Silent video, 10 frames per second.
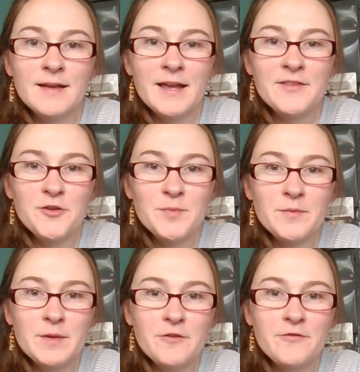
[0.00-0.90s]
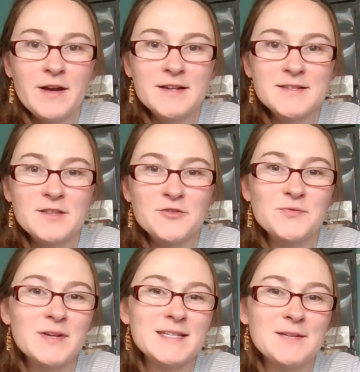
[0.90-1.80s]
Hey there, bibliophiles and those
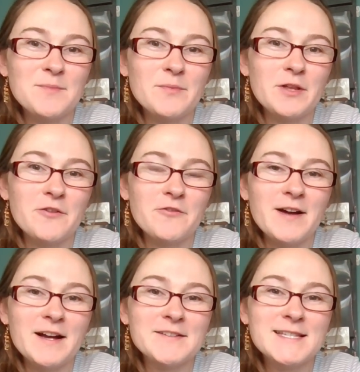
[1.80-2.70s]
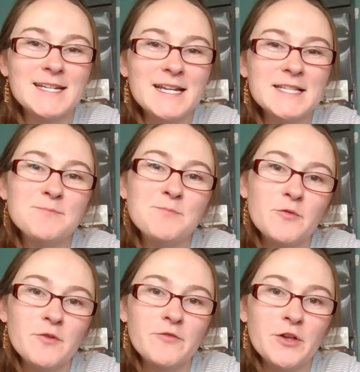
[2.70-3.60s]
raising bibliophiles. Today's
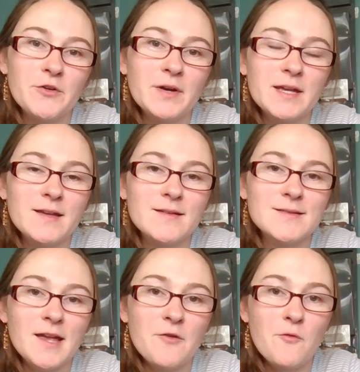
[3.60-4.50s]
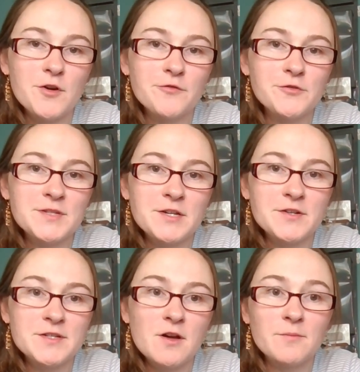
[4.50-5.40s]
book review is a wonderful
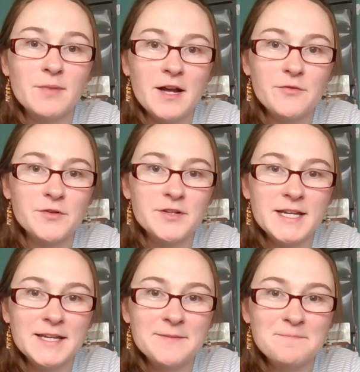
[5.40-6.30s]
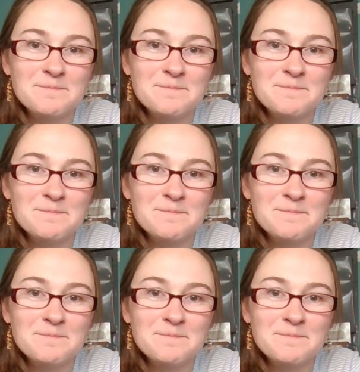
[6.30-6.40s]
series called Blackthorn Key.